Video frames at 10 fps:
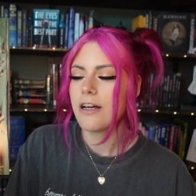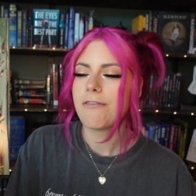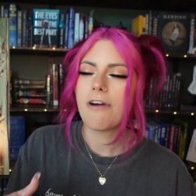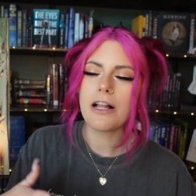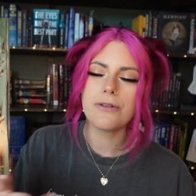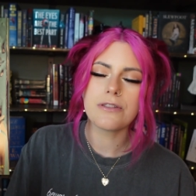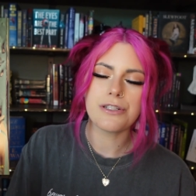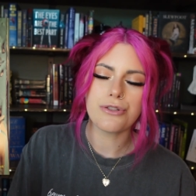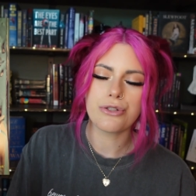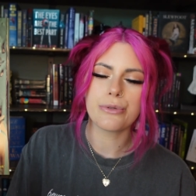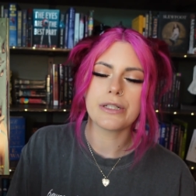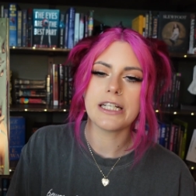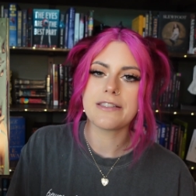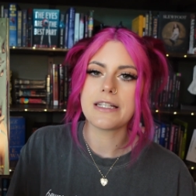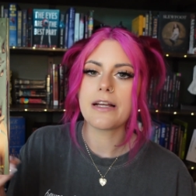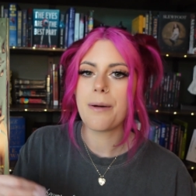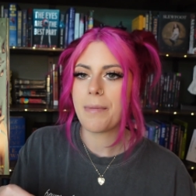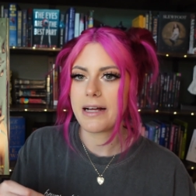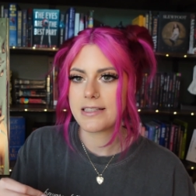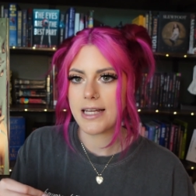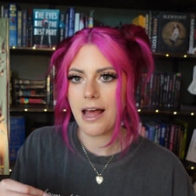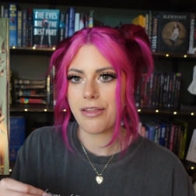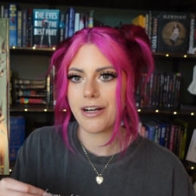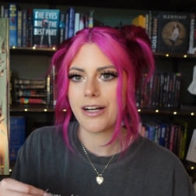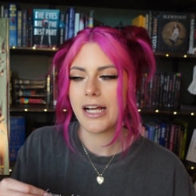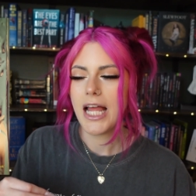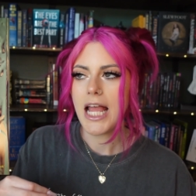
follows their story as they come back together